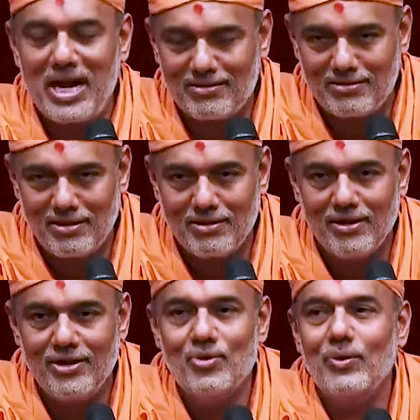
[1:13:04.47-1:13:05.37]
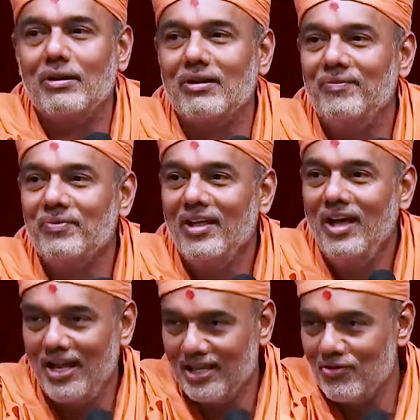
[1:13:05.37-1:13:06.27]
Practically do it.
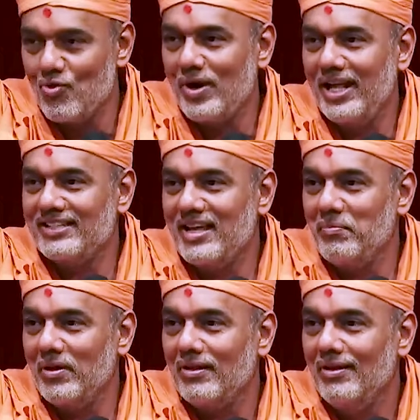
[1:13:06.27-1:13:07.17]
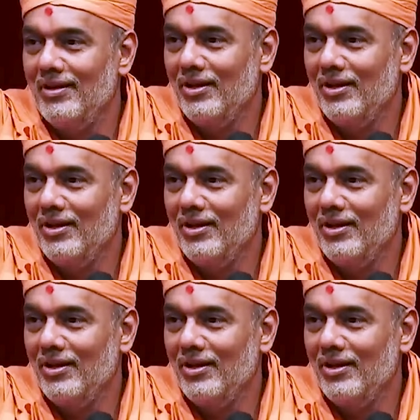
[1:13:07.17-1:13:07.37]
I give you one example.